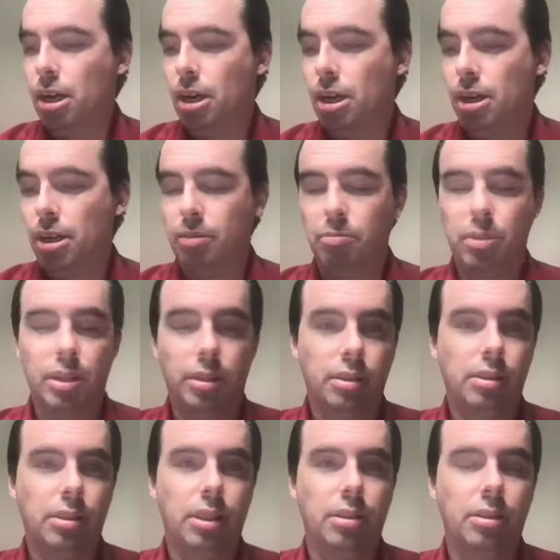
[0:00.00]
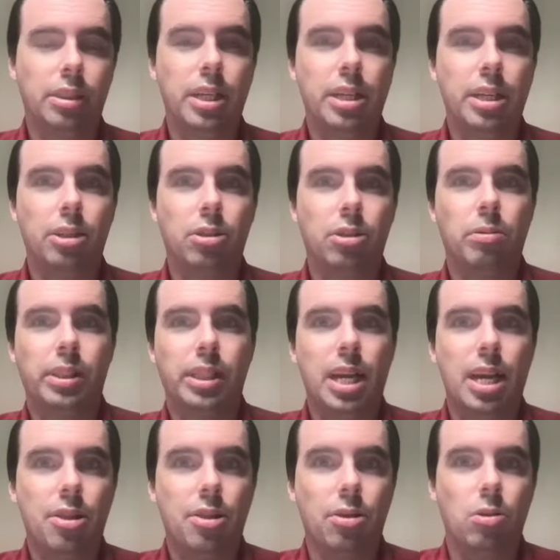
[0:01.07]
um, but you know, sticking to what's
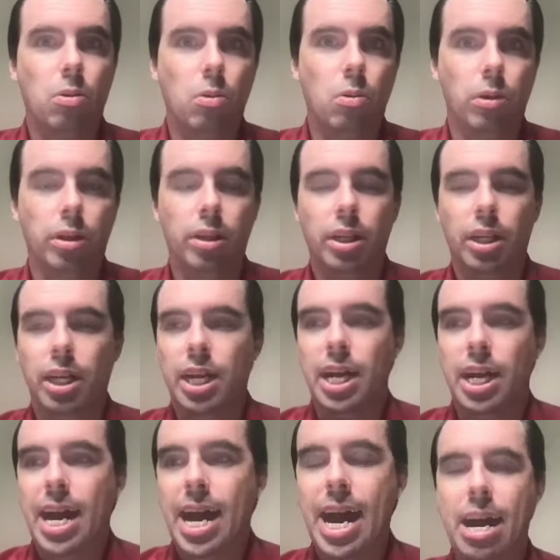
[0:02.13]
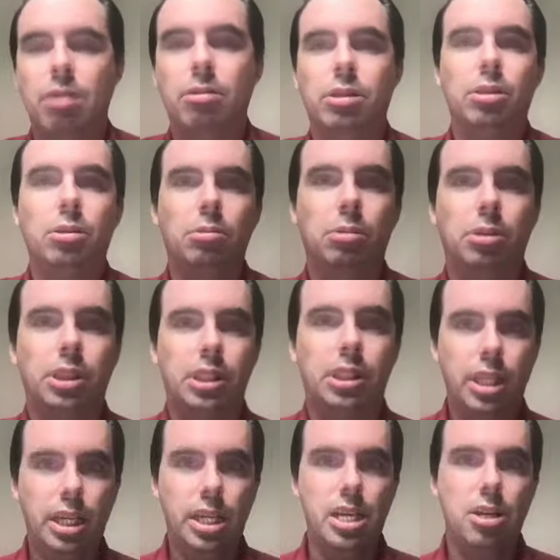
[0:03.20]
on the court, how do you
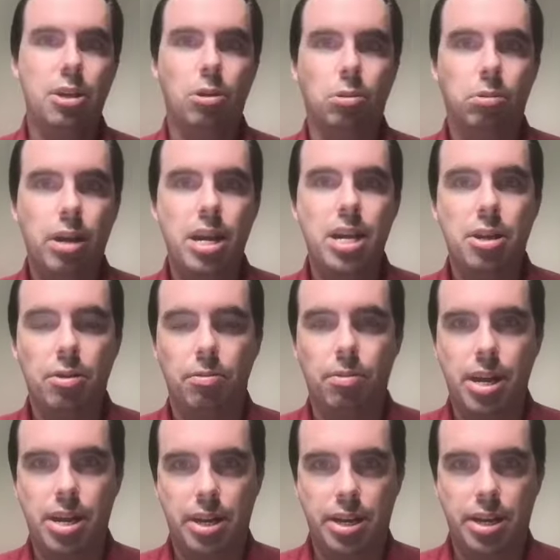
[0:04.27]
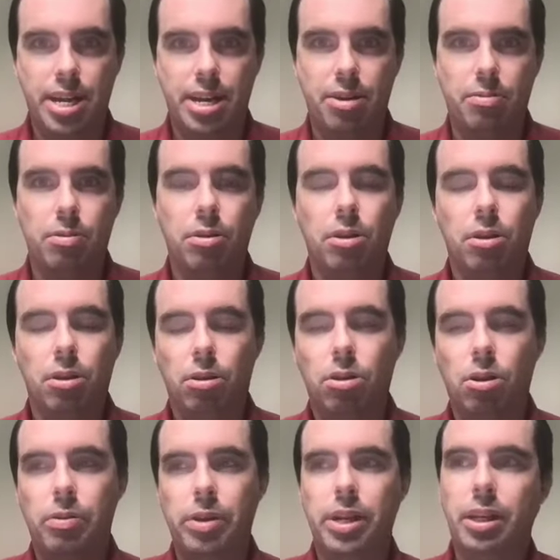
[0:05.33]
see Creighton right now
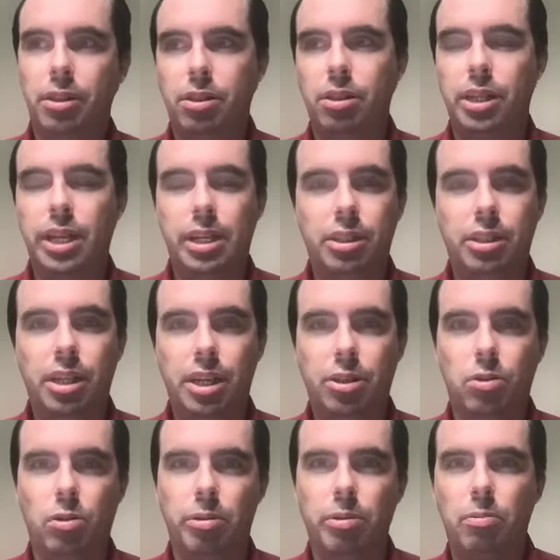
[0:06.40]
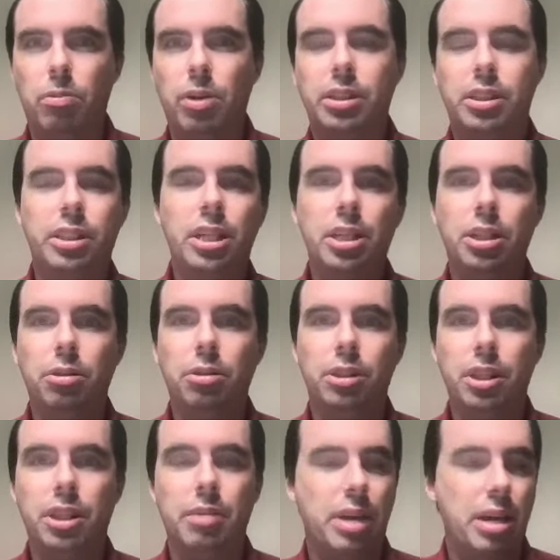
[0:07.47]
going into the NCAA tournament? What seed do you
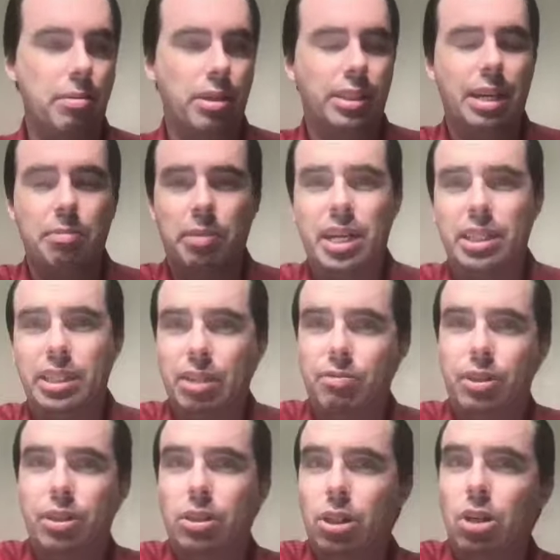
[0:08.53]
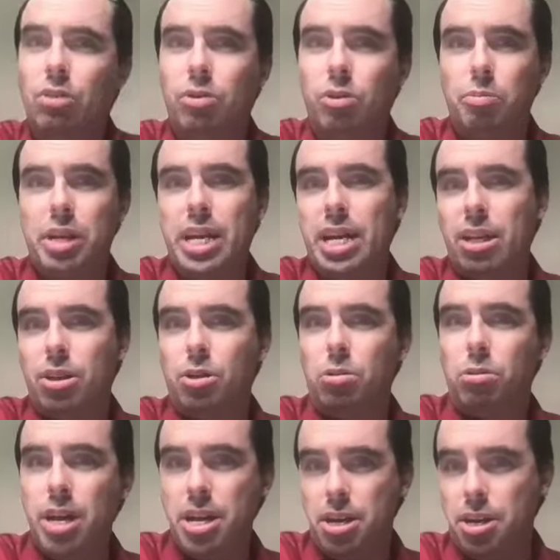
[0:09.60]
see them on? Because I'm guessing Villanova will be ahead of
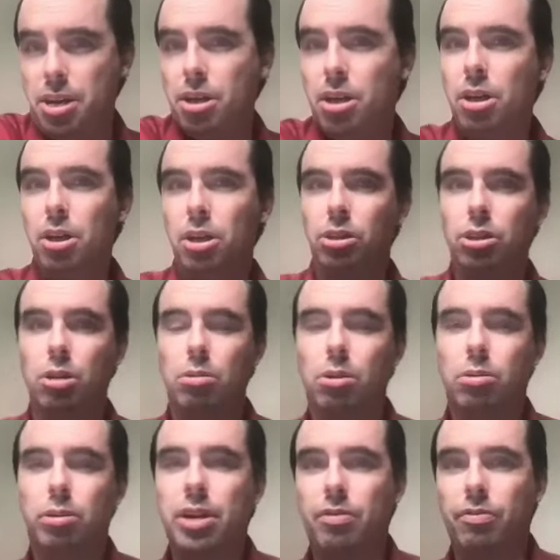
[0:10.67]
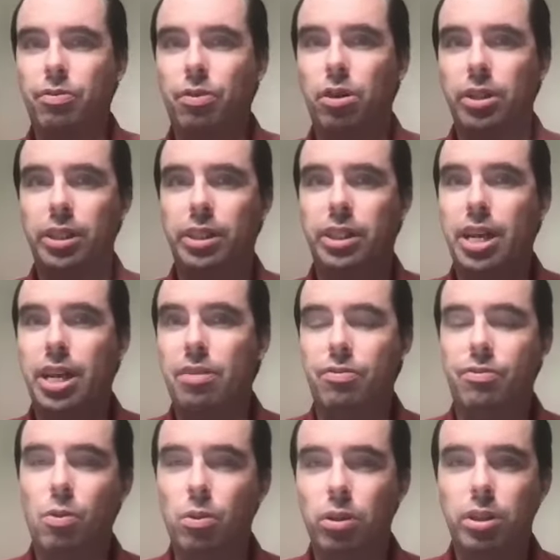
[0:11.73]
Creighton. So will Creighton fall into that
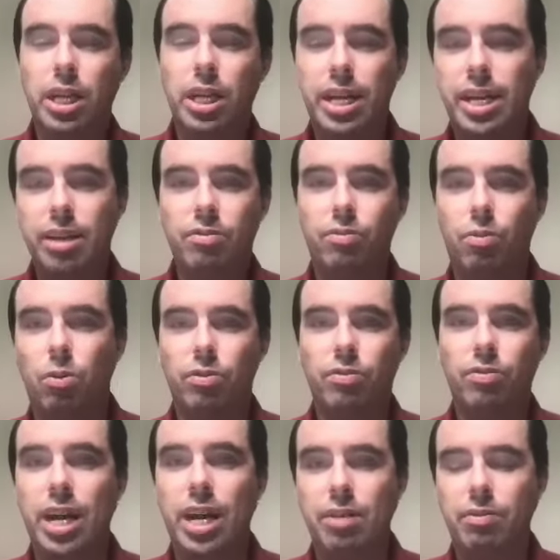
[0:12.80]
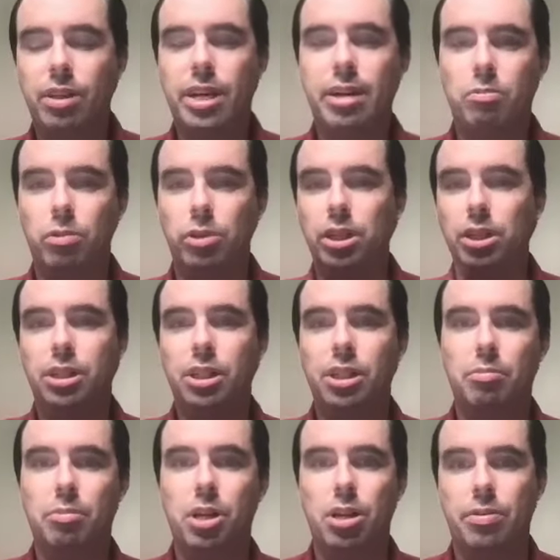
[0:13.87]
four line, four five line? Where do you see
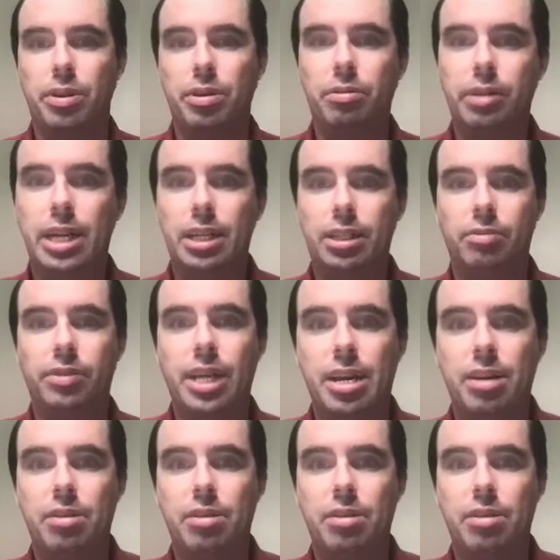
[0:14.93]
them going as of now?